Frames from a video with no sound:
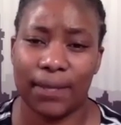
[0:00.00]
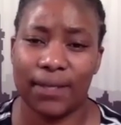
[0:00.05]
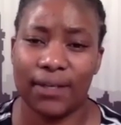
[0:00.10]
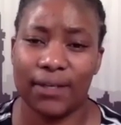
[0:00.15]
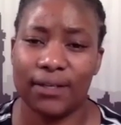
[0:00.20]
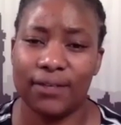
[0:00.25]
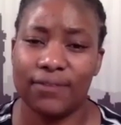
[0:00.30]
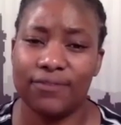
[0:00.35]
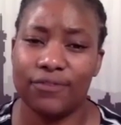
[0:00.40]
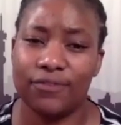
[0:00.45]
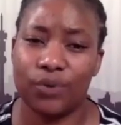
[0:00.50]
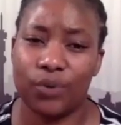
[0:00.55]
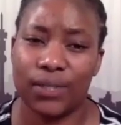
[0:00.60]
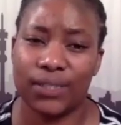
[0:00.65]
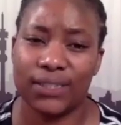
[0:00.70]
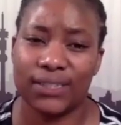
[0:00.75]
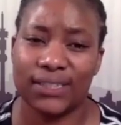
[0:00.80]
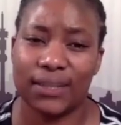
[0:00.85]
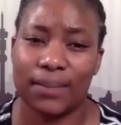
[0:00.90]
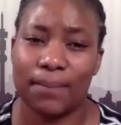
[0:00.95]
and
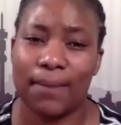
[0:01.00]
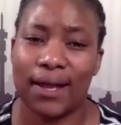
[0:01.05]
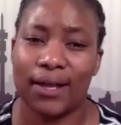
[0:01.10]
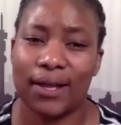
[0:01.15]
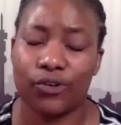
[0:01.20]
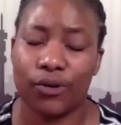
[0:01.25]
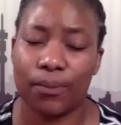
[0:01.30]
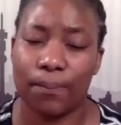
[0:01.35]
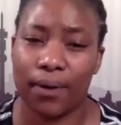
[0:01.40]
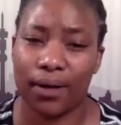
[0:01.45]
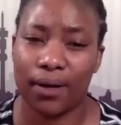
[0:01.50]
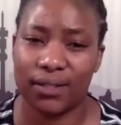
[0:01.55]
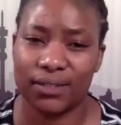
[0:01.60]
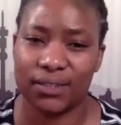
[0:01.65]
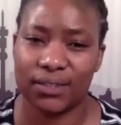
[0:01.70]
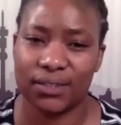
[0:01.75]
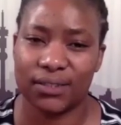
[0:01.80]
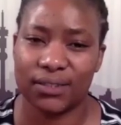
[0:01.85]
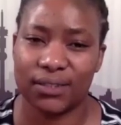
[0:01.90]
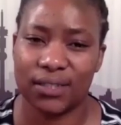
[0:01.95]
influence the micro
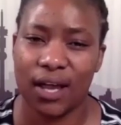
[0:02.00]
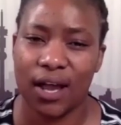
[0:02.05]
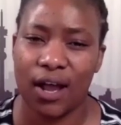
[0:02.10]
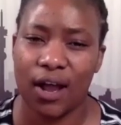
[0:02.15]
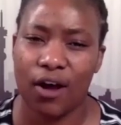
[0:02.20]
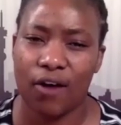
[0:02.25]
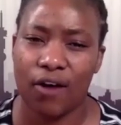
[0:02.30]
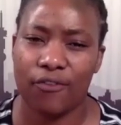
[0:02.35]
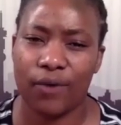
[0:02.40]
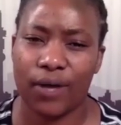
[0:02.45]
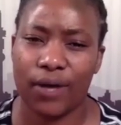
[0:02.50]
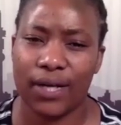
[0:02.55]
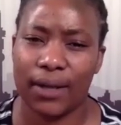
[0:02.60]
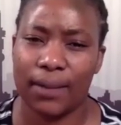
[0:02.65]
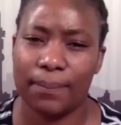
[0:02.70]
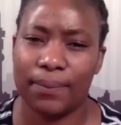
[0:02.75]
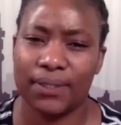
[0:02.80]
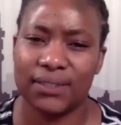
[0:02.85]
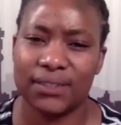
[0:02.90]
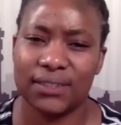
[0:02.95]
politics of what
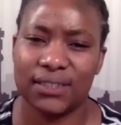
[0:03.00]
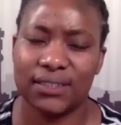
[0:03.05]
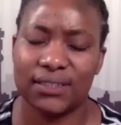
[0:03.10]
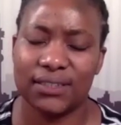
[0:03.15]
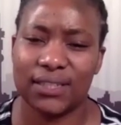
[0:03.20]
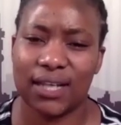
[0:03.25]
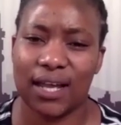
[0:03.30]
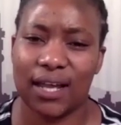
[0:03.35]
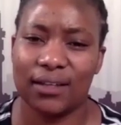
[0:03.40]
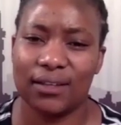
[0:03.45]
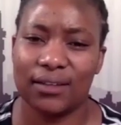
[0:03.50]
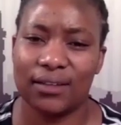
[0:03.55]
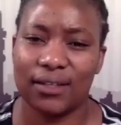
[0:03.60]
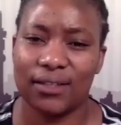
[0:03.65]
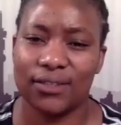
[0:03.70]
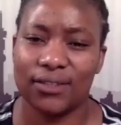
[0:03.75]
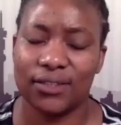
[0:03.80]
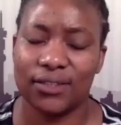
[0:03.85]
happens inside the